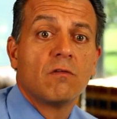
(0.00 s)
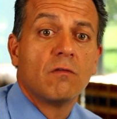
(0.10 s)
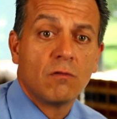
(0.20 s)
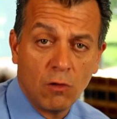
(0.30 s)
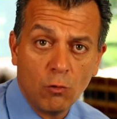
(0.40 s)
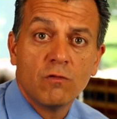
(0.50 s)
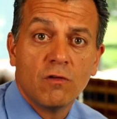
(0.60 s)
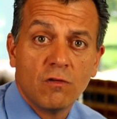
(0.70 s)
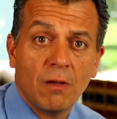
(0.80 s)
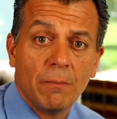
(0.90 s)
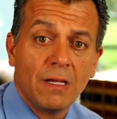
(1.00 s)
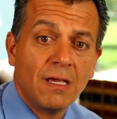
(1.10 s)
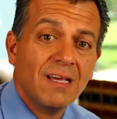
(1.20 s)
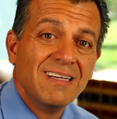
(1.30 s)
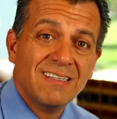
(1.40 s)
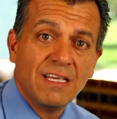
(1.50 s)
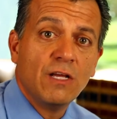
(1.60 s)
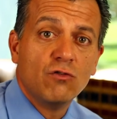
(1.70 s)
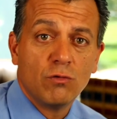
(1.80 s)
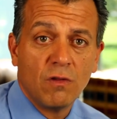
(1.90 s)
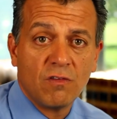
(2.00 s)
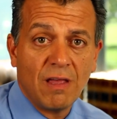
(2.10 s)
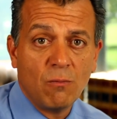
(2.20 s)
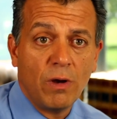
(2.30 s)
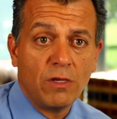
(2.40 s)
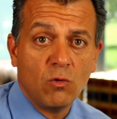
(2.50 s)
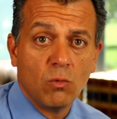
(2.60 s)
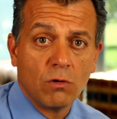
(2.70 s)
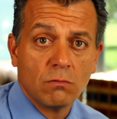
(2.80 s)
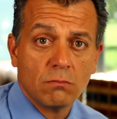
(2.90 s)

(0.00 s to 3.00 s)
that's close to somebody injured the same way you were.